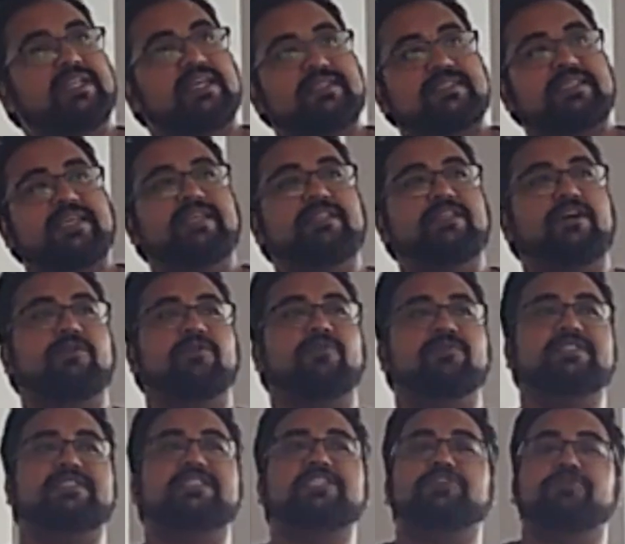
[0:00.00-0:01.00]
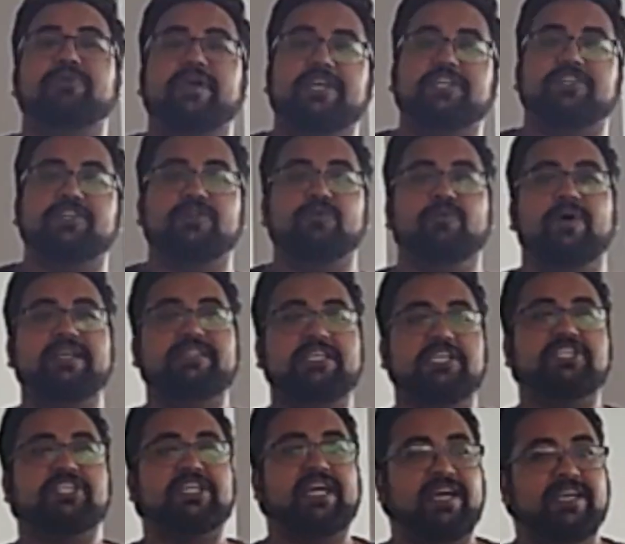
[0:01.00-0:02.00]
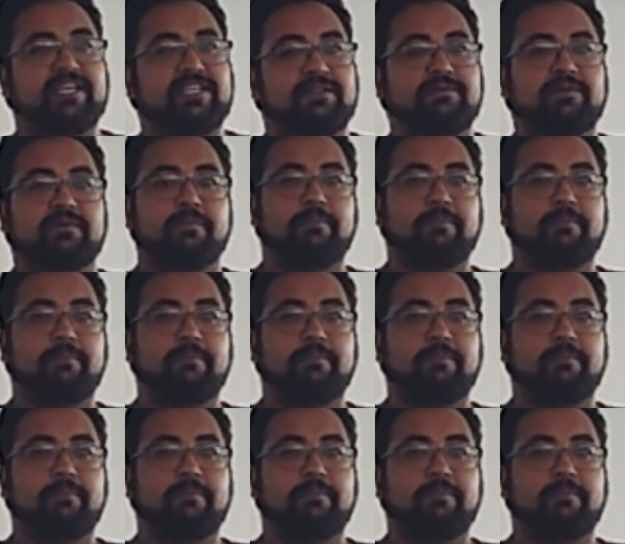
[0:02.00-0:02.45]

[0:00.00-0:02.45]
let's say, their own situation where they shine